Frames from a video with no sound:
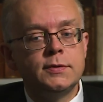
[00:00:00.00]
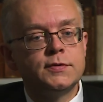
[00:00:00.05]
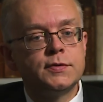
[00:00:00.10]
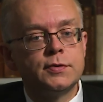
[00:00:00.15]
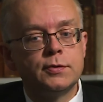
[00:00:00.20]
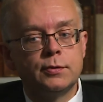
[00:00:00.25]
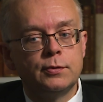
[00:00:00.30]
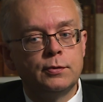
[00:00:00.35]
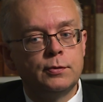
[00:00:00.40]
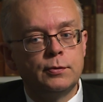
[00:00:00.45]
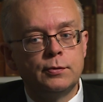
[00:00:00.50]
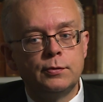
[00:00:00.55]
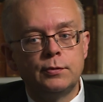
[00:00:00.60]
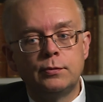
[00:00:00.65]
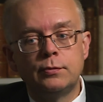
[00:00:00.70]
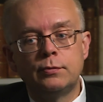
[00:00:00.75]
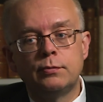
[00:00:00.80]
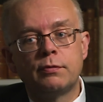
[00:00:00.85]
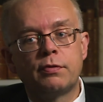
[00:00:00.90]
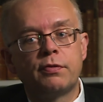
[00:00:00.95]

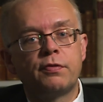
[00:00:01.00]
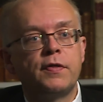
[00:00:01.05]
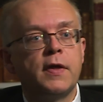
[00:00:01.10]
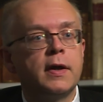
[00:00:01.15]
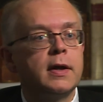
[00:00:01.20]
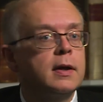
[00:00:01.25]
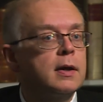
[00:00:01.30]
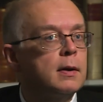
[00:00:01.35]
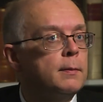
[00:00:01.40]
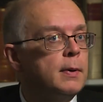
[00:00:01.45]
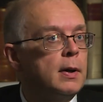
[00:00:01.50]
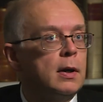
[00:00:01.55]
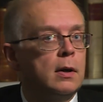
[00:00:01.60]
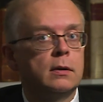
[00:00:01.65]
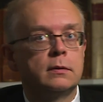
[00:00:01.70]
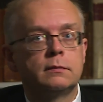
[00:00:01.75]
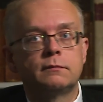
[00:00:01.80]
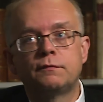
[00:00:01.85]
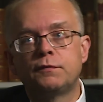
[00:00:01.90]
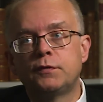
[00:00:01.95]
to think
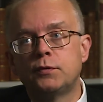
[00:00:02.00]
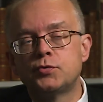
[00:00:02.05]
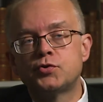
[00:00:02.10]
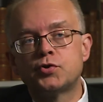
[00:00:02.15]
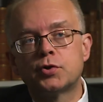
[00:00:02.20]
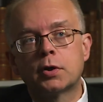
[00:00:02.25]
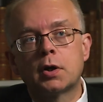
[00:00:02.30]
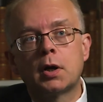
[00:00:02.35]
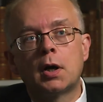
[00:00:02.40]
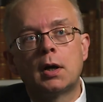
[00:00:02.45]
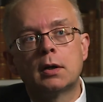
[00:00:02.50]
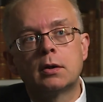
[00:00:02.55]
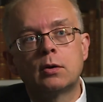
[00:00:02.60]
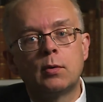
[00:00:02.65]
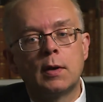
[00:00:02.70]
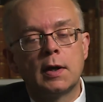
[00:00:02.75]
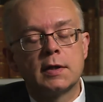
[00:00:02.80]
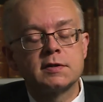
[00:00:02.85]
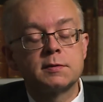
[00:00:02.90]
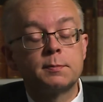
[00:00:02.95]
about future
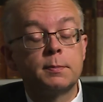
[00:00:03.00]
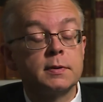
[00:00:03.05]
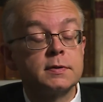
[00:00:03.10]
conquest.